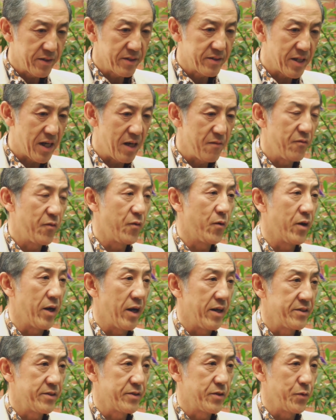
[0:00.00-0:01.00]
is a time for
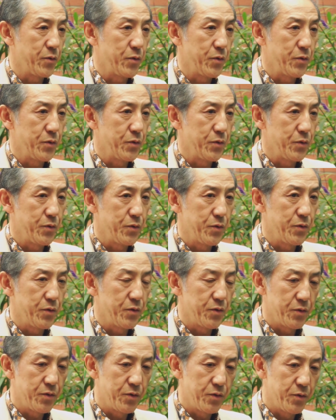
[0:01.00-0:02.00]
us
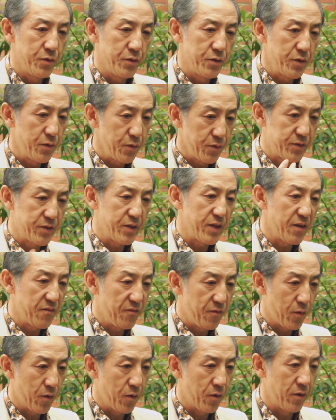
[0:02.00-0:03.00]
to seek
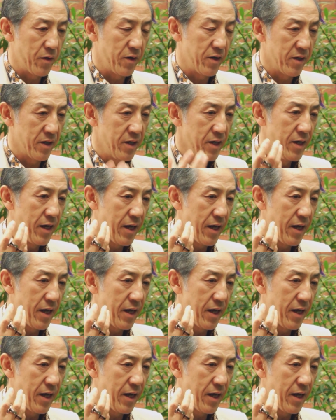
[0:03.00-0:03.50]
for